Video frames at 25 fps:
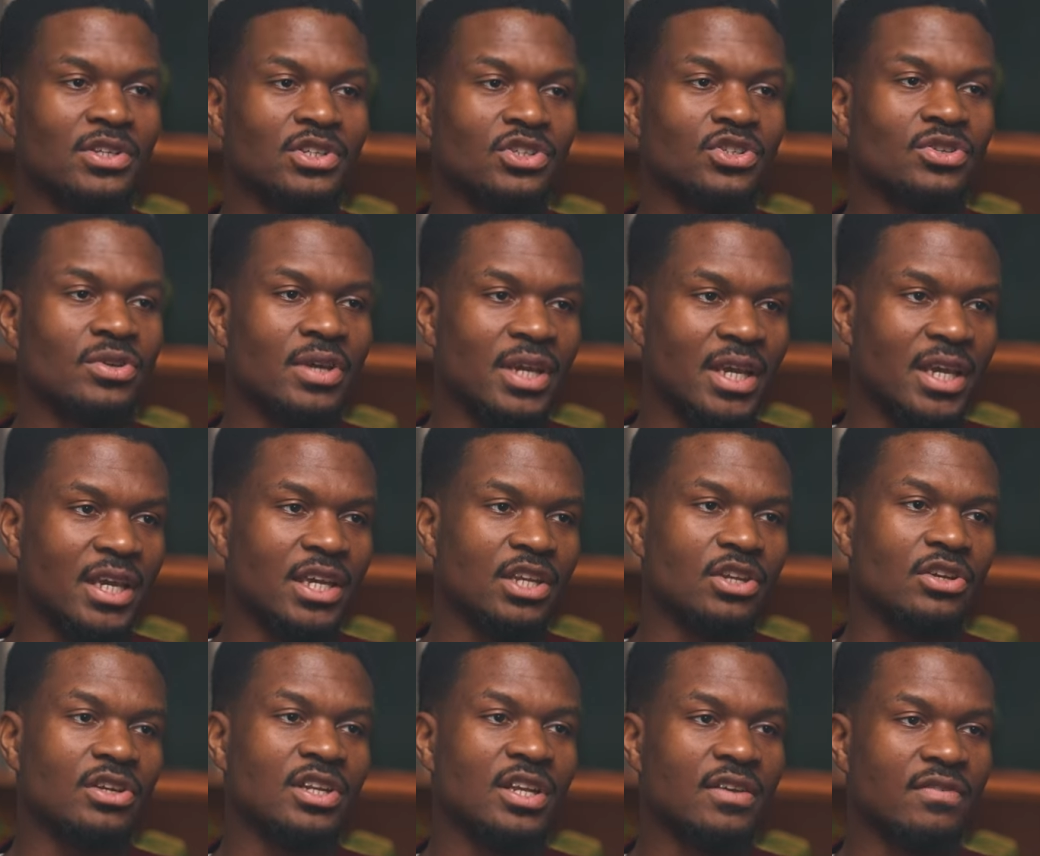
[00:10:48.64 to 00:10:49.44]
the tree
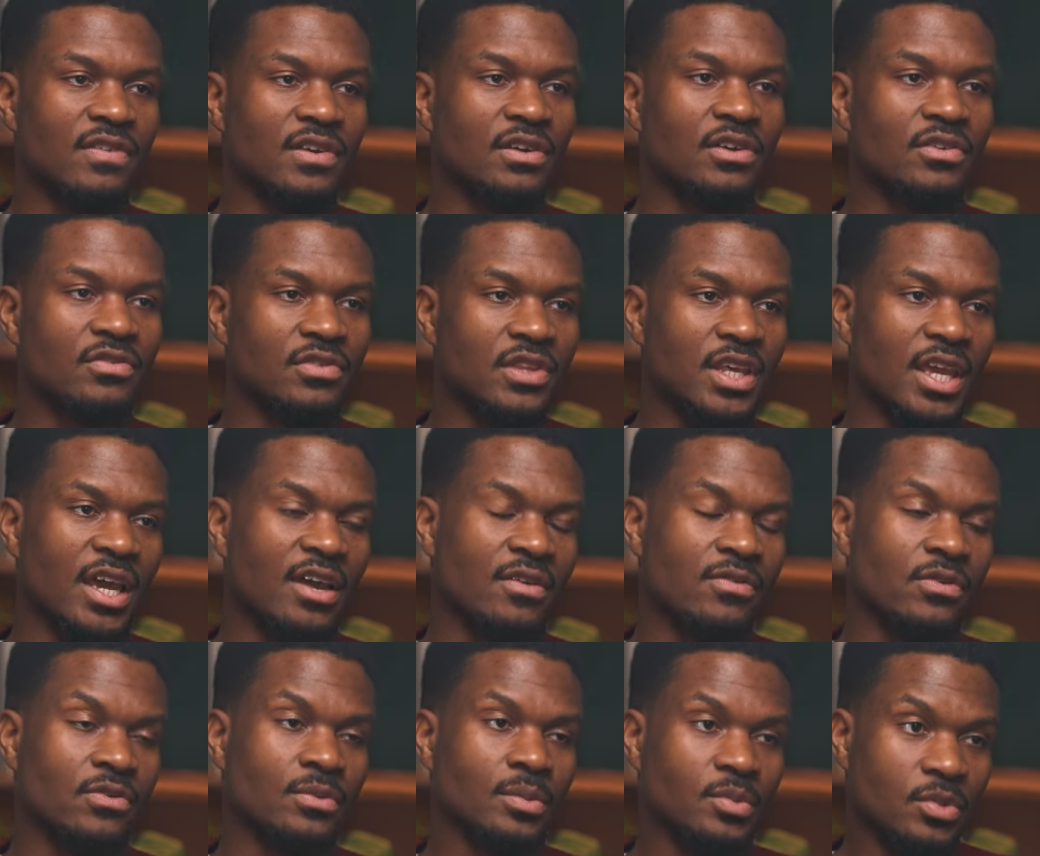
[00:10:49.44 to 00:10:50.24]
and you're living off
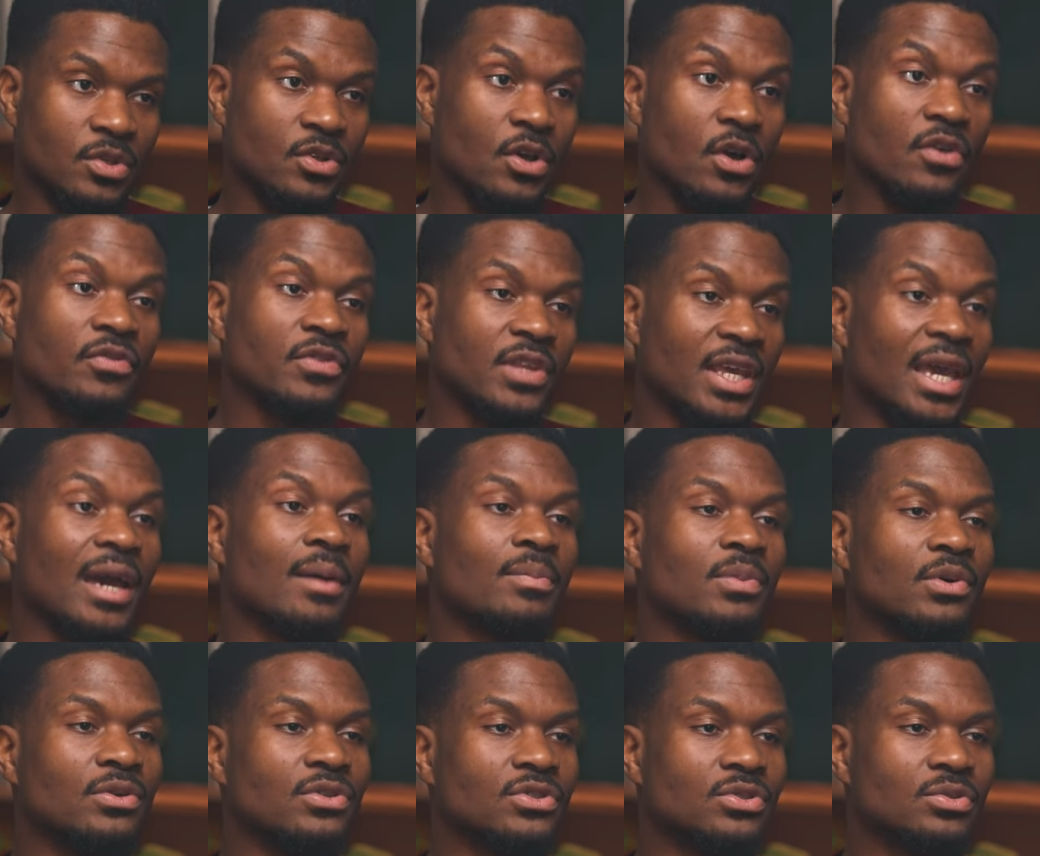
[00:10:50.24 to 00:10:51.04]
the
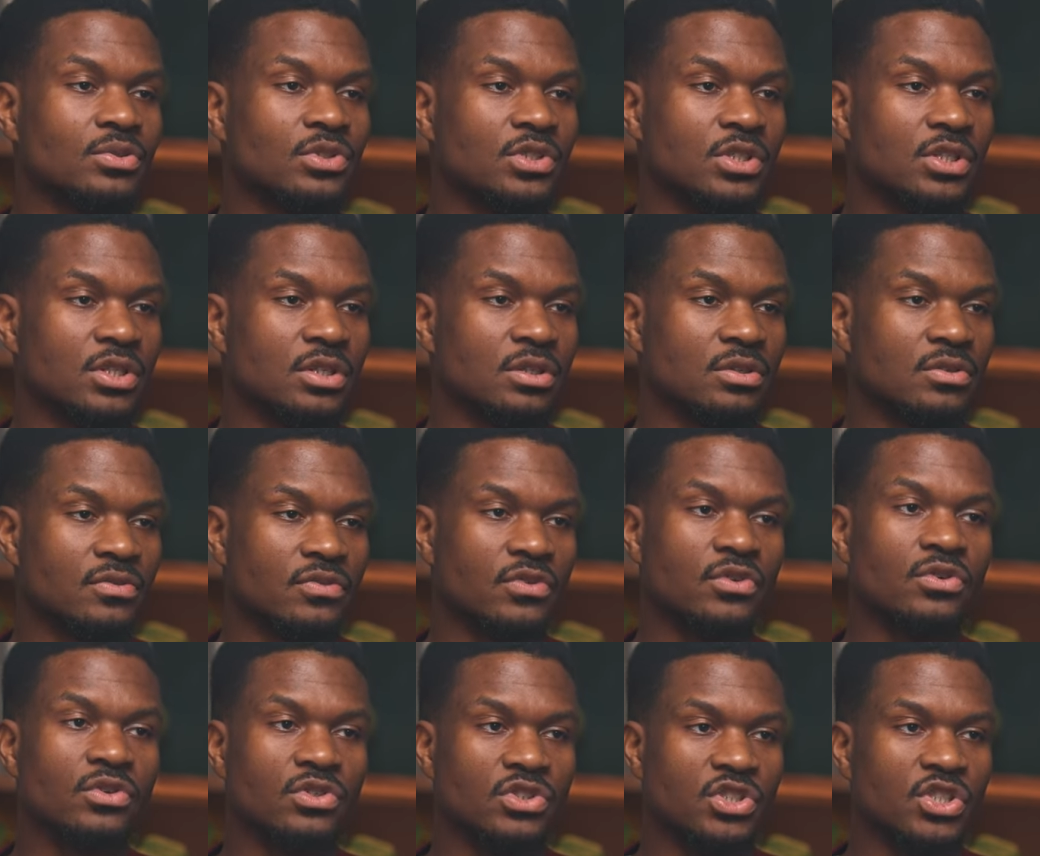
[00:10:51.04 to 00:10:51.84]
apples, which you can of
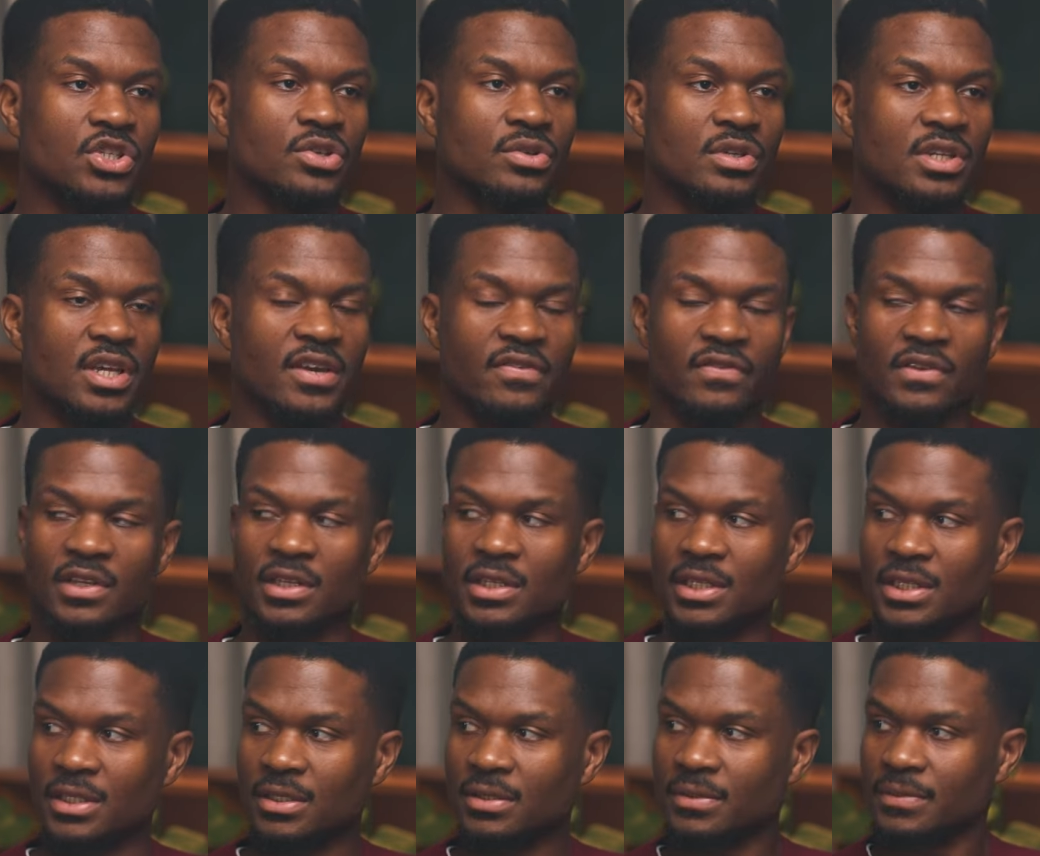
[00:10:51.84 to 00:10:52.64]
course do
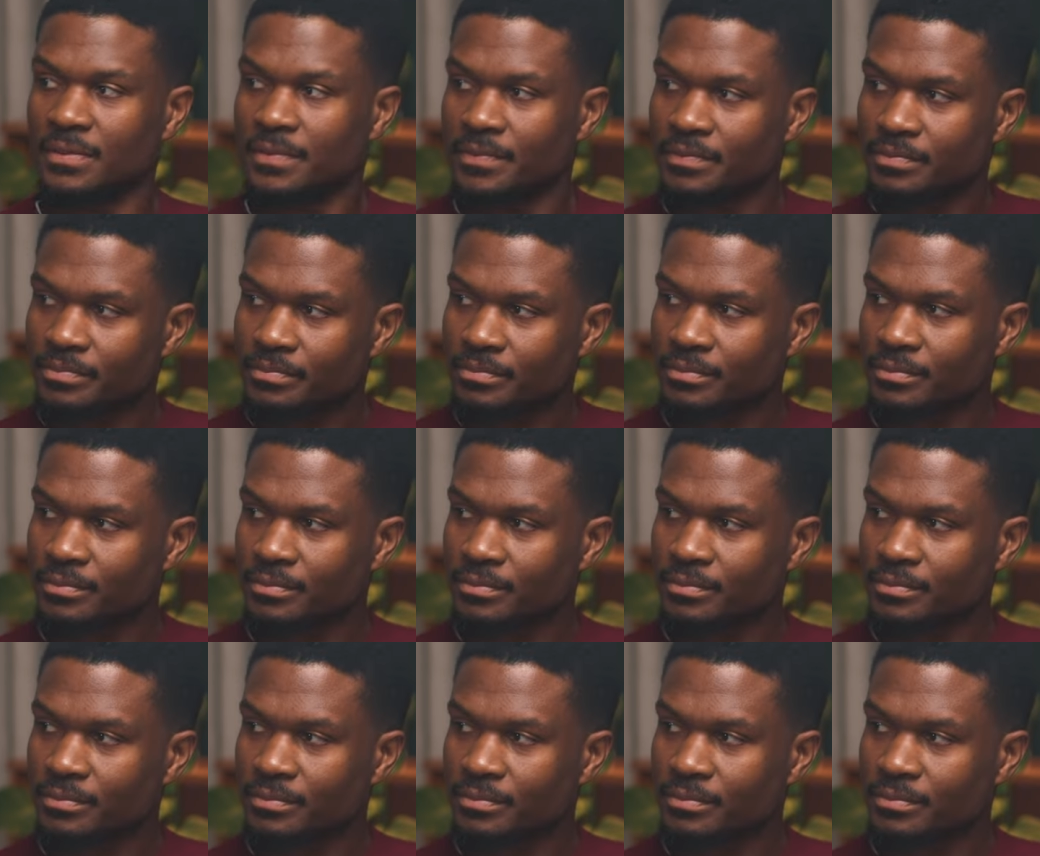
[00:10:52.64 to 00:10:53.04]
indefinitely. Love